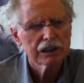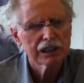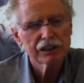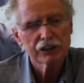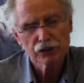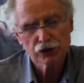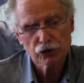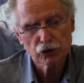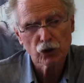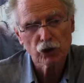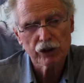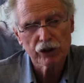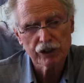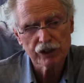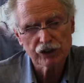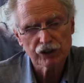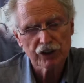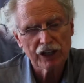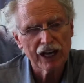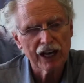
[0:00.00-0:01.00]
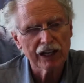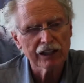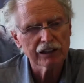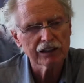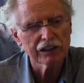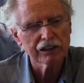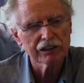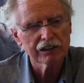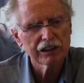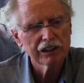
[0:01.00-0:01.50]
And the story is that
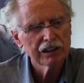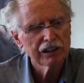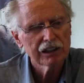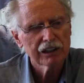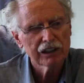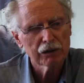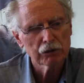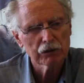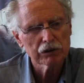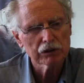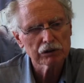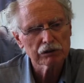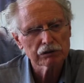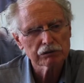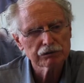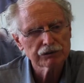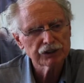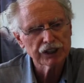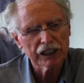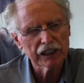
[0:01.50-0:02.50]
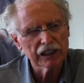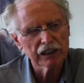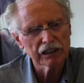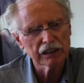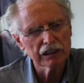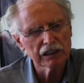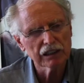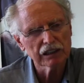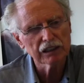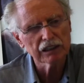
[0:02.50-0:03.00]
they were
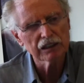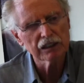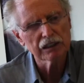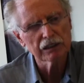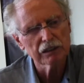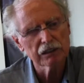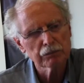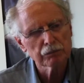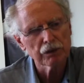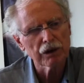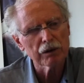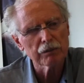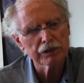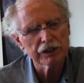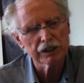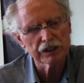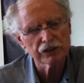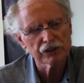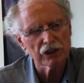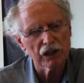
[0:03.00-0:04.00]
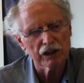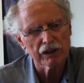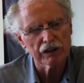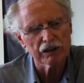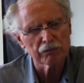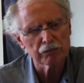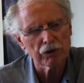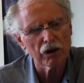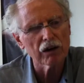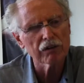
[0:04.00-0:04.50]
checking the provenance on
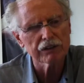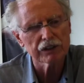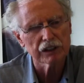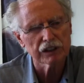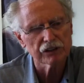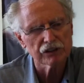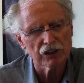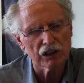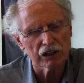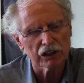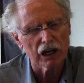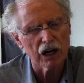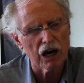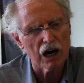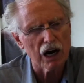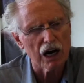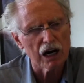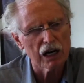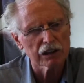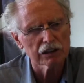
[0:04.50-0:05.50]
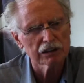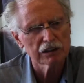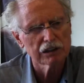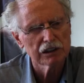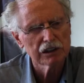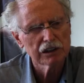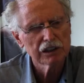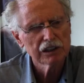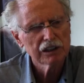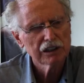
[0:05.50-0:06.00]
the car, and
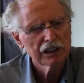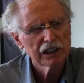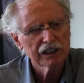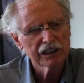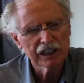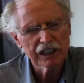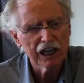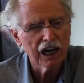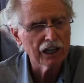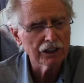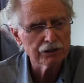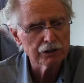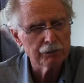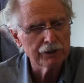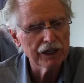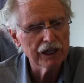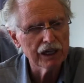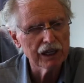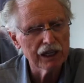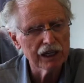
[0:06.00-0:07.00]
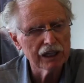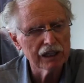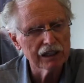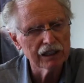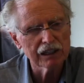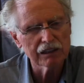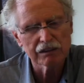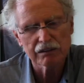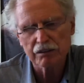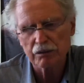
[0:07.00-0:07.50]
they got to me, and
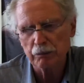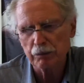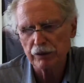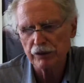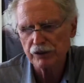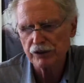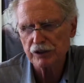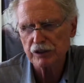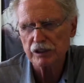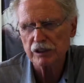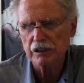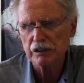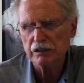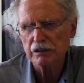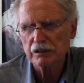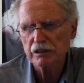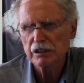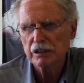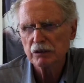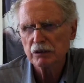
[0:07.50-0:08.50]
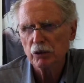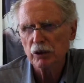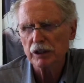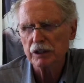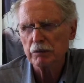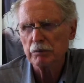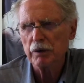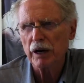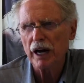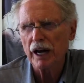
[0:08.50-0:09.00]
then the person that wanted
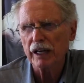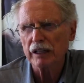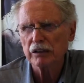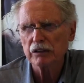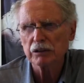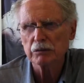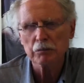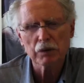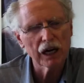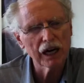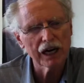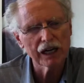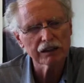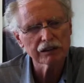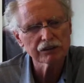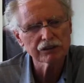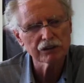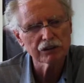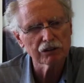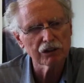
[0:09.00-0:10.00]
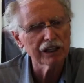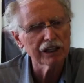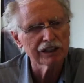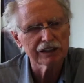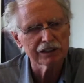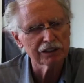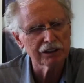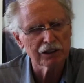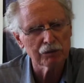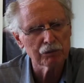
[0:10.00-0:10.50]
to buy it couldn't buy it, so I
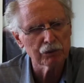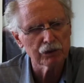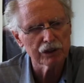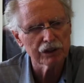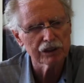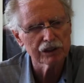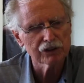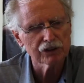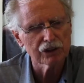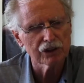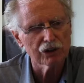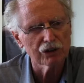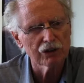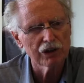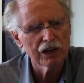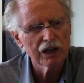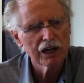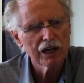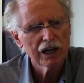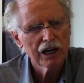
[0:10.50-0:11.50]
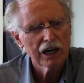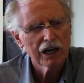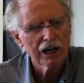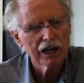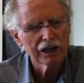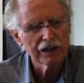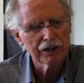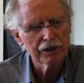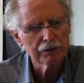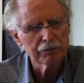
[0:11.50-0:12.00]
ended up with it. So
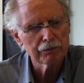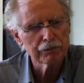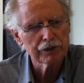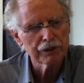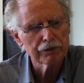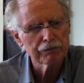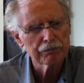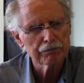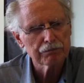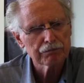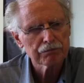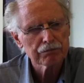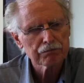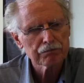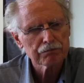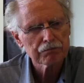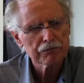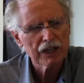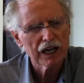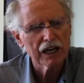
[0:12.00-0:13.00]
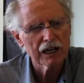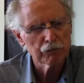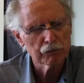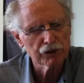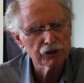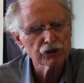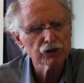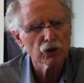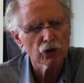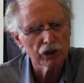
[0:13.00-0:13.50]
I am
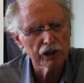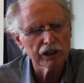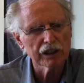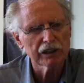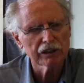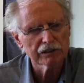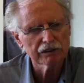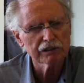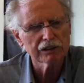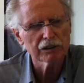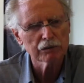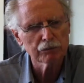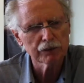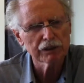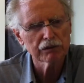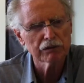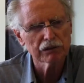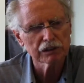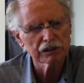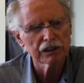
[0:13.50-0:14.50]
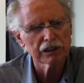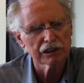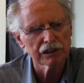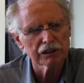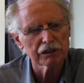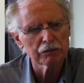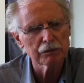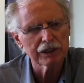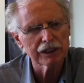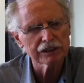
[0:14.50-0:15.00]
restoring it. It'll be done
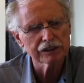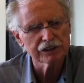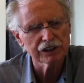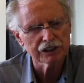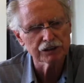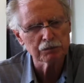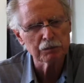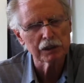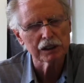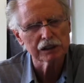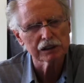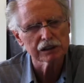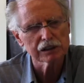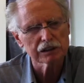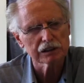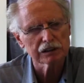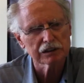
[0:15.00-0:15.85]
in about 6 months.